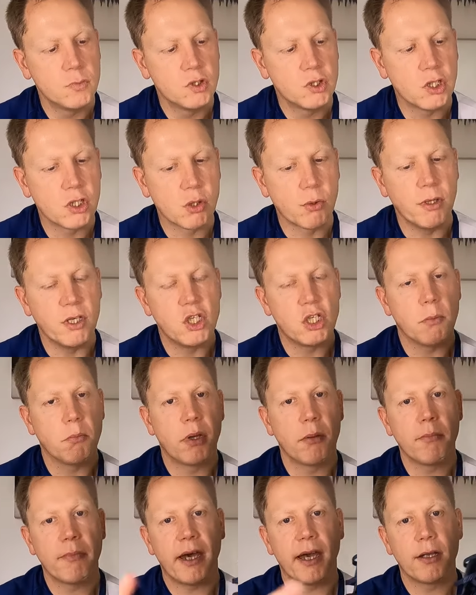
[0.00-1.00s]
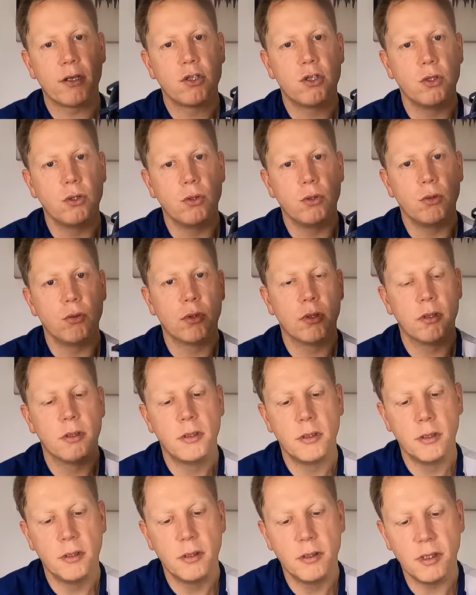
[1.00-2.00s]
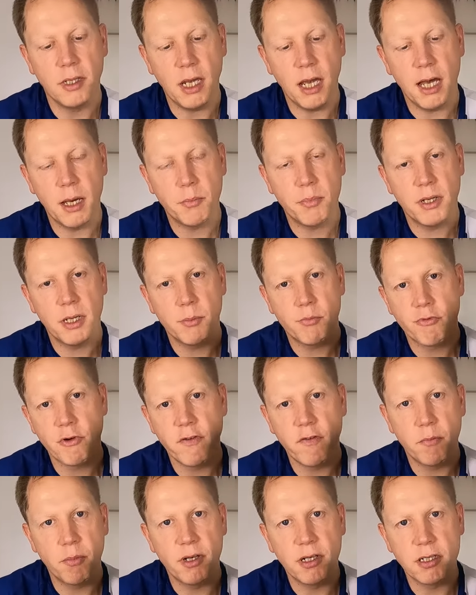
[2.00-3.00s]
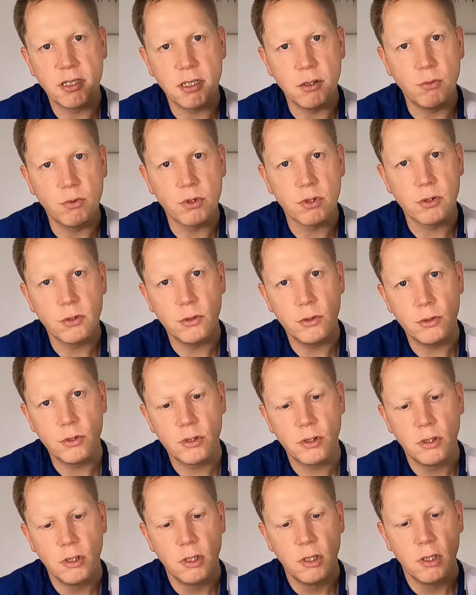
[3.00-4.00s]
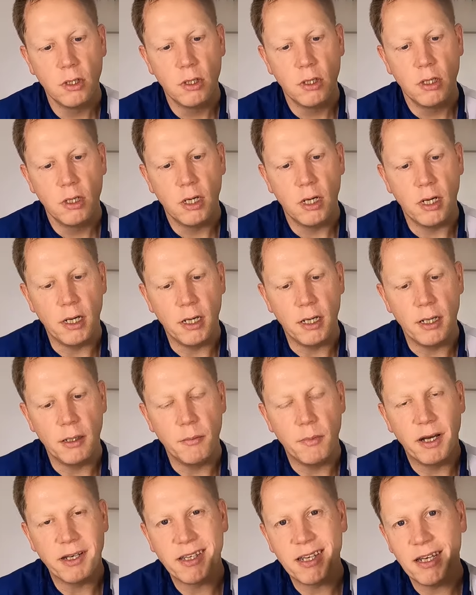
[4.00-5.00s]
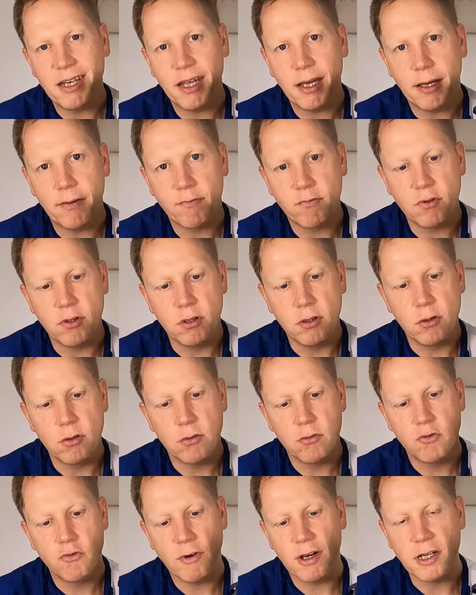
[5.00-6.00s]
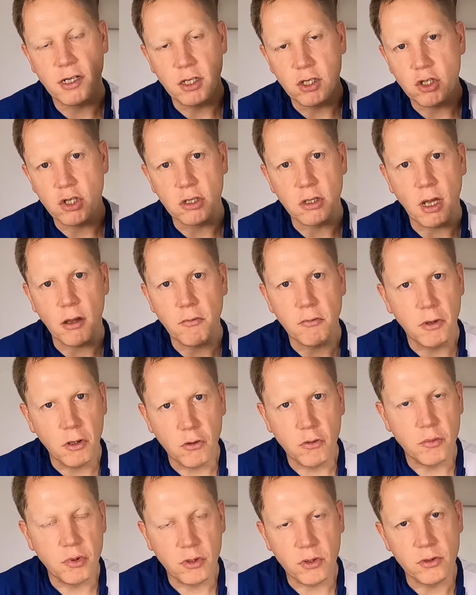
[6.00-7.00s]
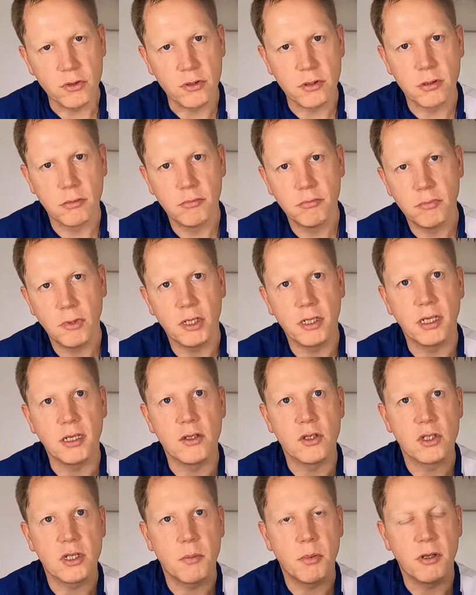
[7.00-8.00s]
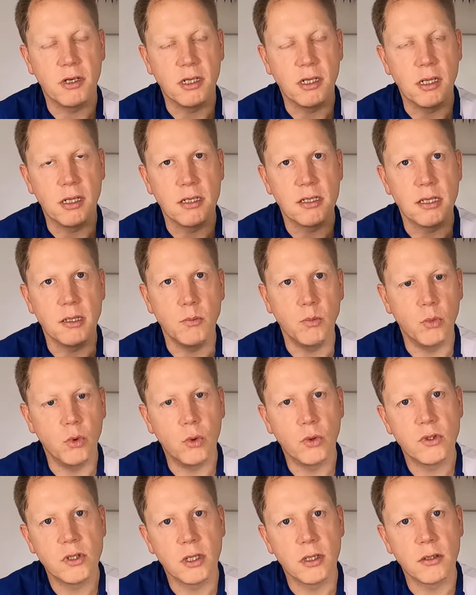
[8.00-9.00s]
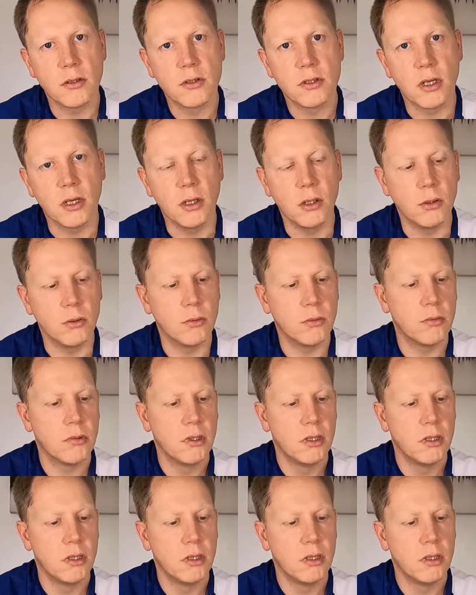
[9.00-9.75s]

Just quickly jumping back to the upper, breathability was good. I didn't have to drainage, I don't know, because I didn't step in any deep water, so